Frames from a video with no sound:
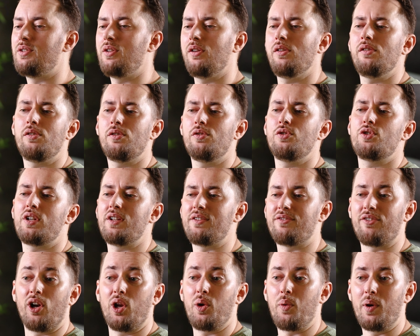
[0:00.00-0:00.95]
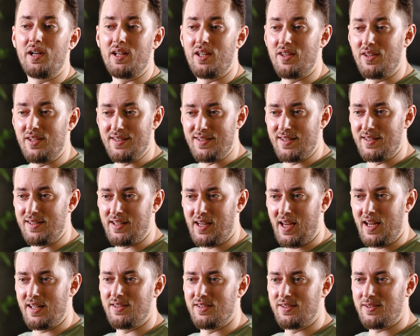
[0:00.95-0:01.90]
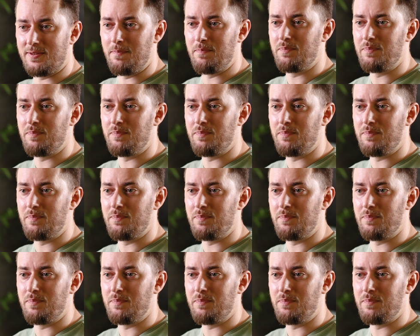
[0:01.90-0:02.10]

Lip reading: Do you usually follow any of these indicators?